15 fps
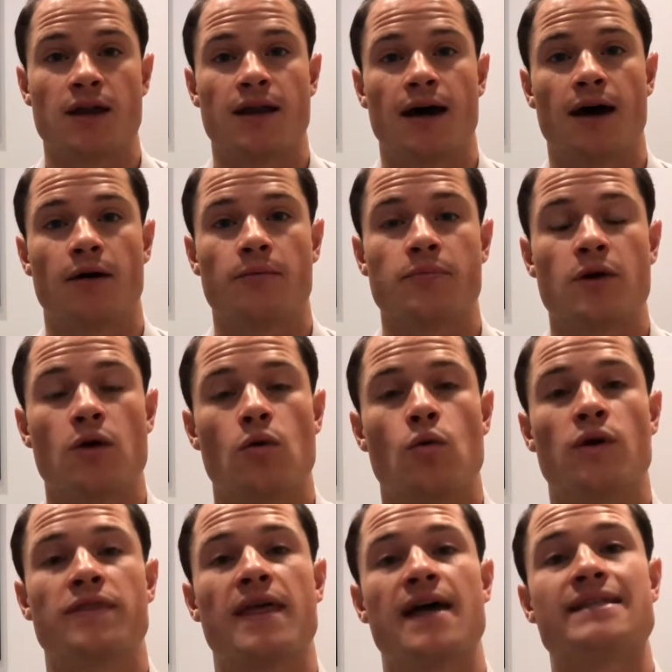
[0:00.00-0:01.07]
Now,
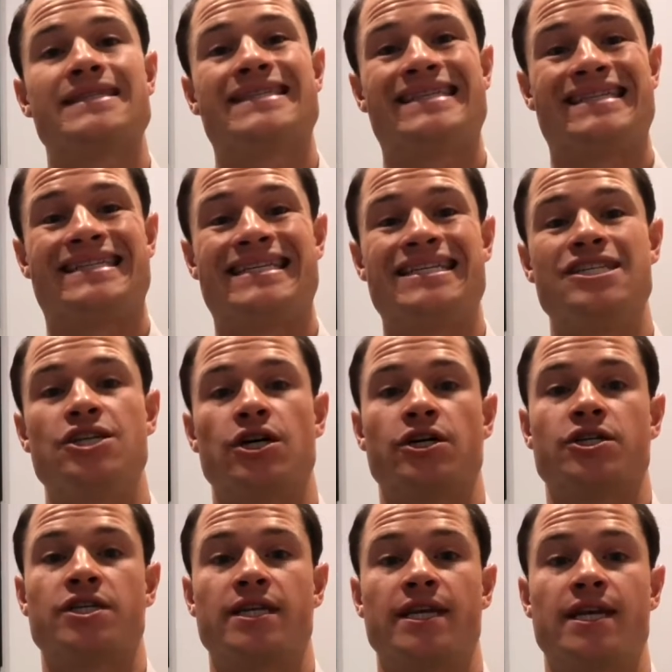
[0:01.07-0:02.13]
what that CT
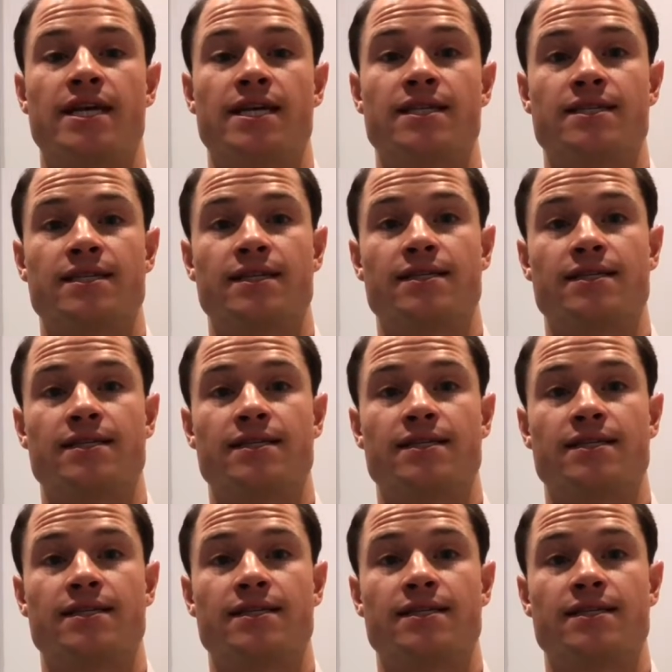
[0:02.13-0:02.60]
junction is,